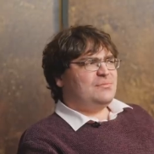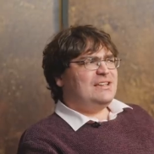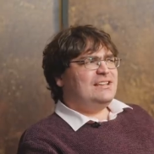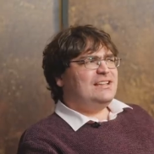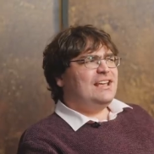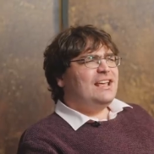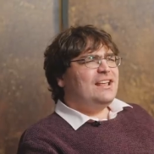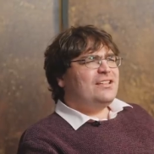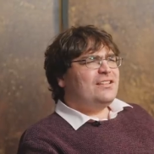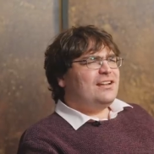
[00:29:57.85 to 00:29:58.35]
I
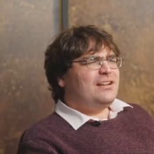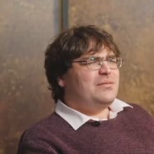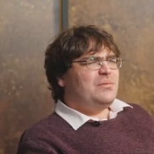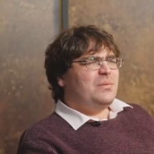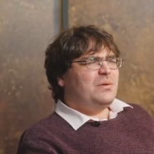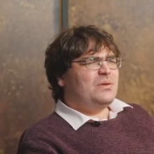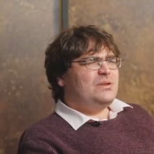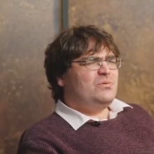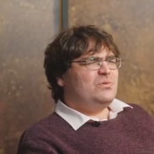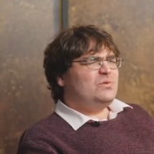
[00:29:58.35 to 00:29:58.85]
mean, the
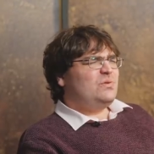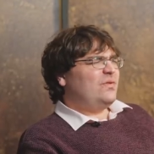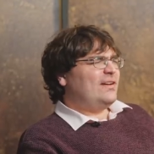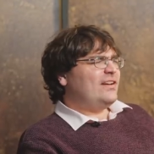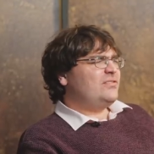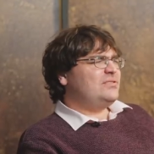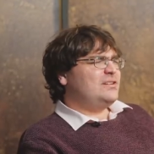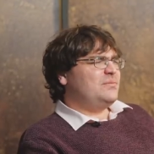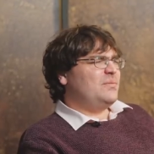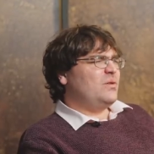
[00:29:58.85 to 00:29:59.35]
Labour Party was
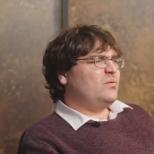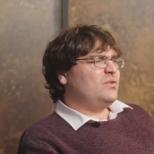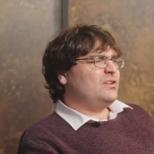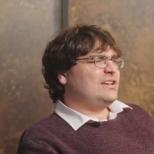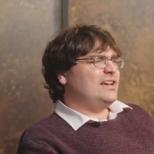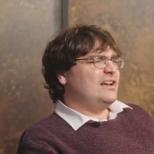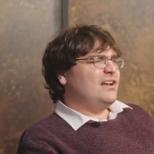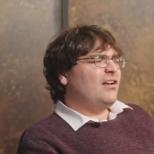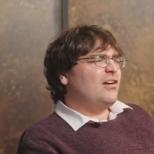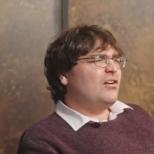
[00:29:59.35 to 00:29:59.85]
founded by
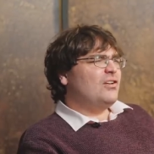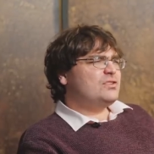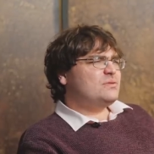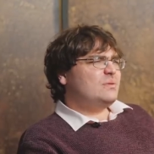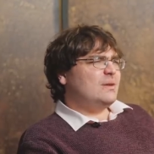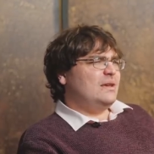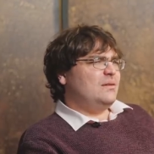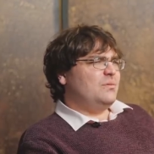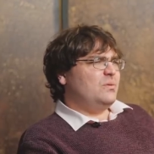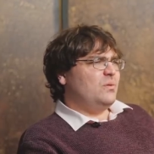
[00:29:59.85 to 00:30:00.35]
working class
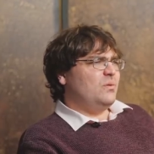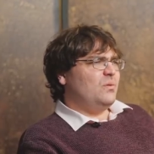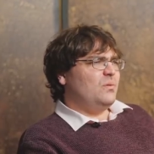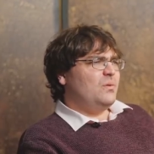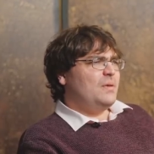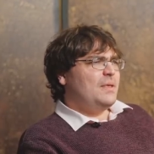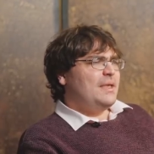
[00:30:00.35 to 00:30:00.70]
people